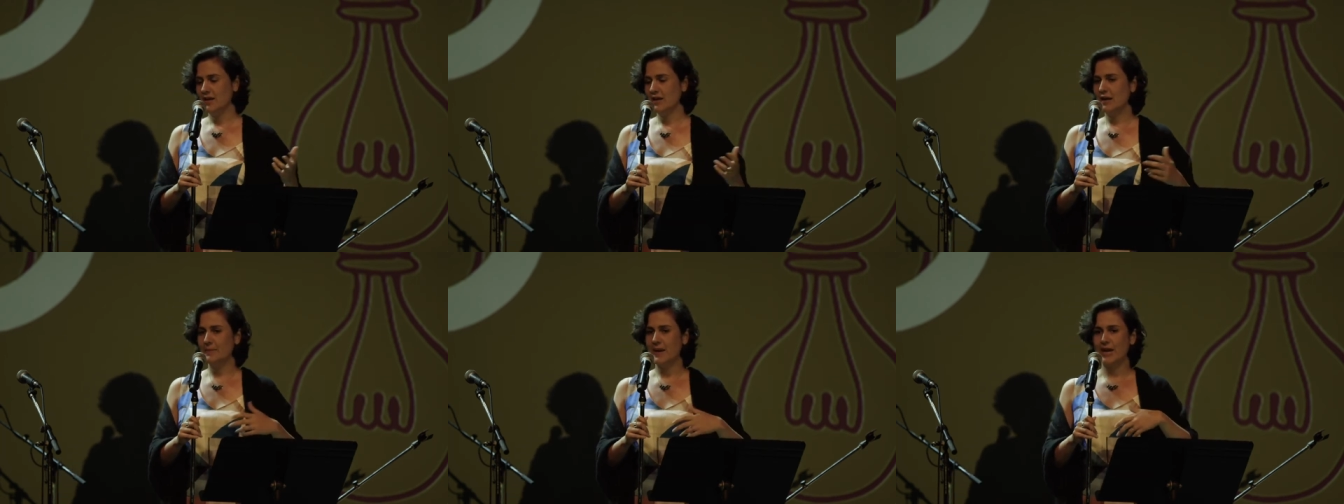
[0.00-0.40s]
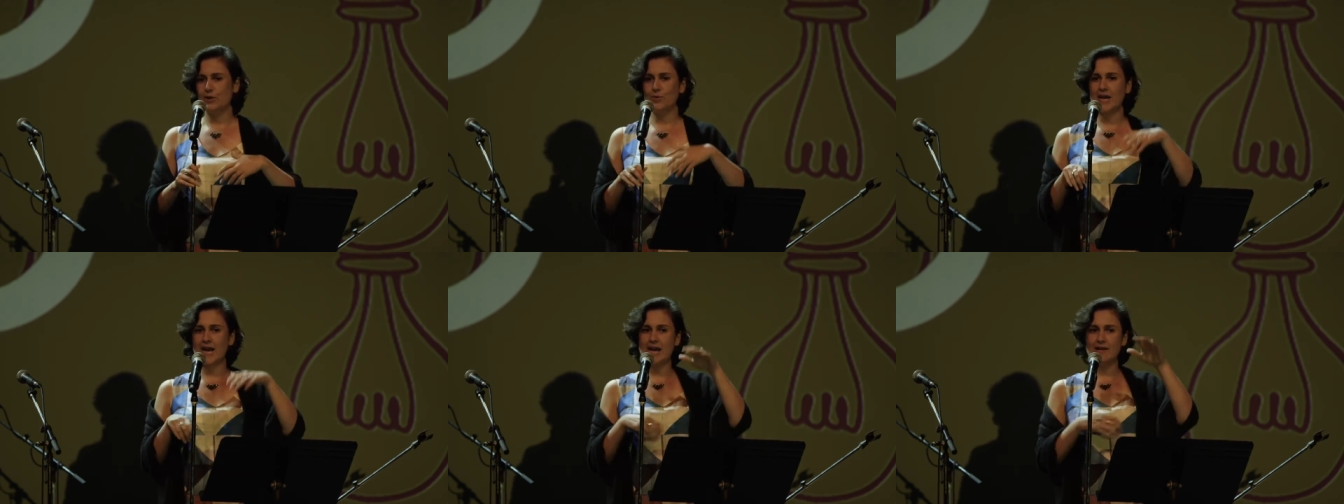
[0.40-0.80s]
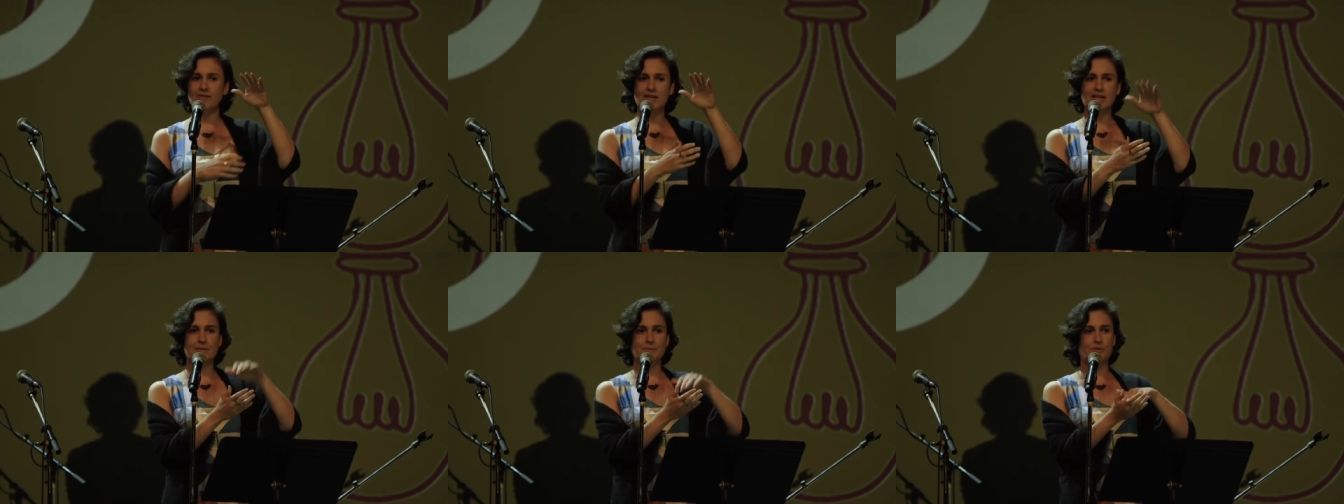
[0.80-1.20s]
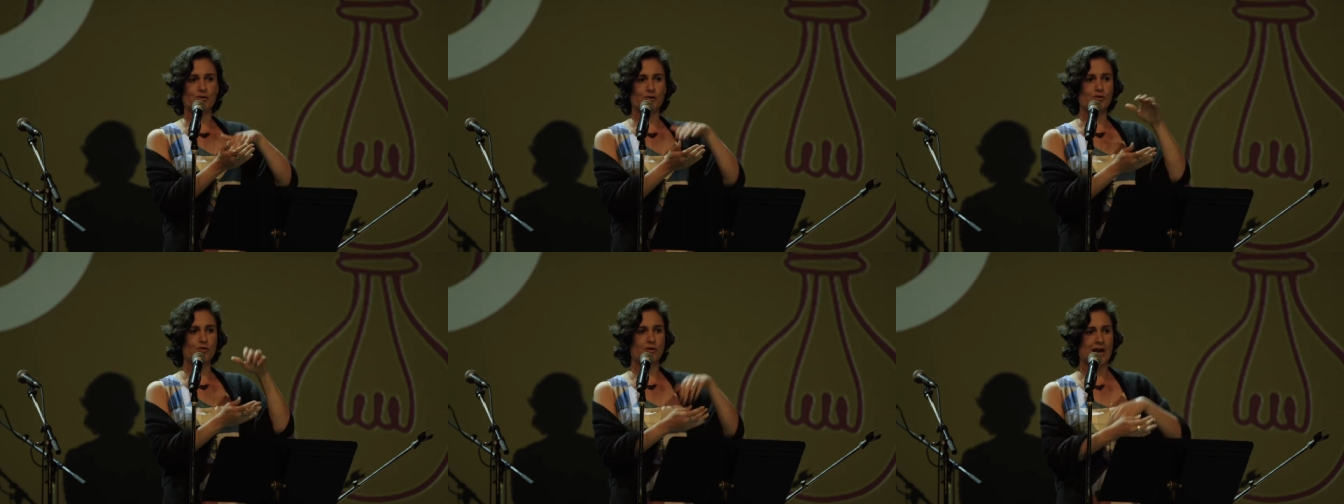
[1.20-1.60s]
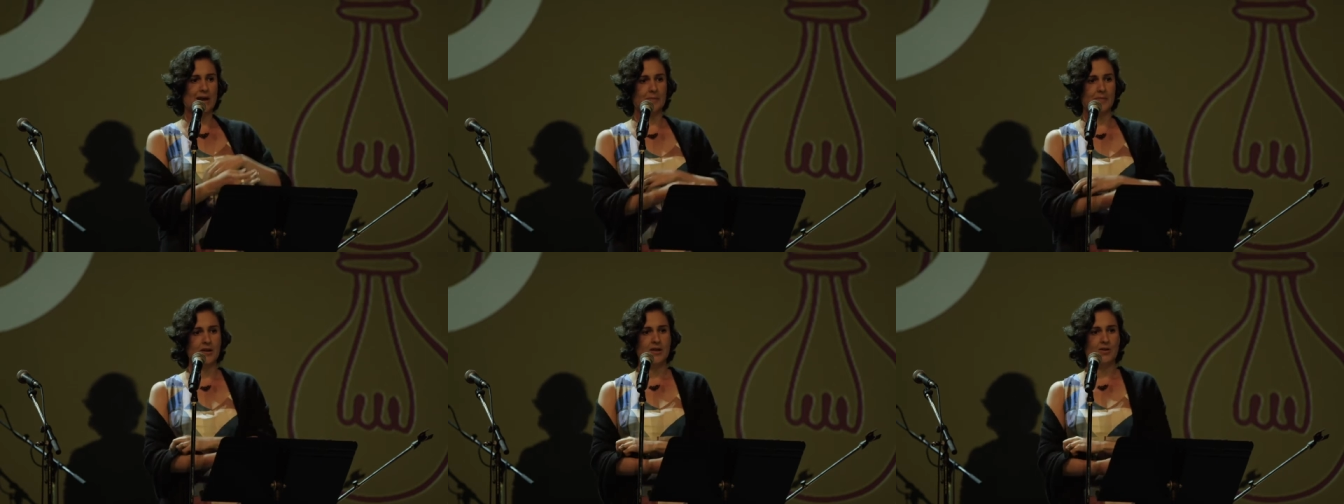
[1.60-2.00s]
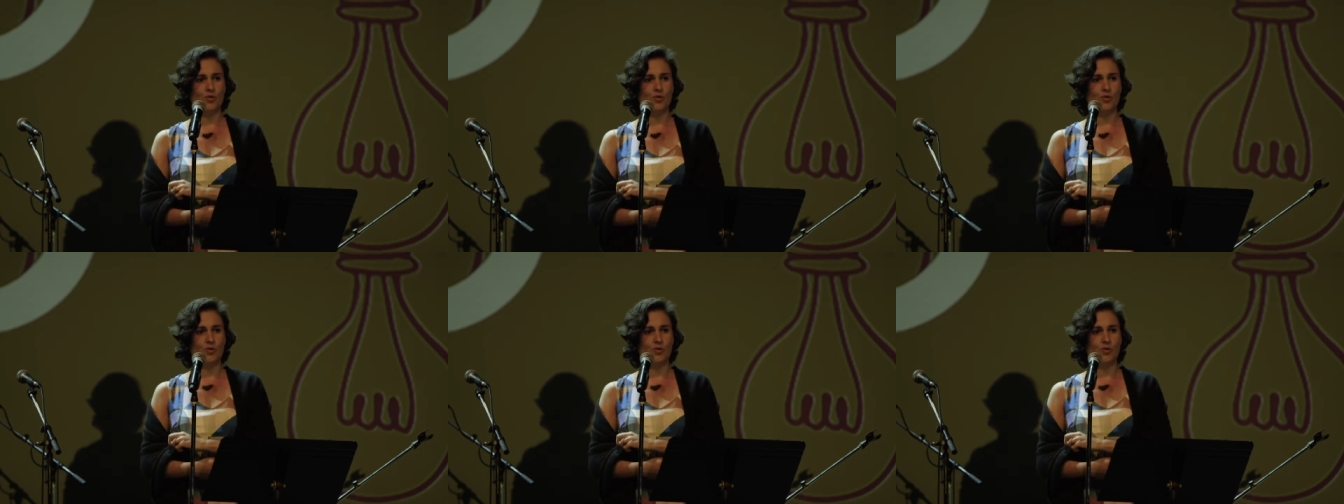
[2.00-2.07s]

And we have a little program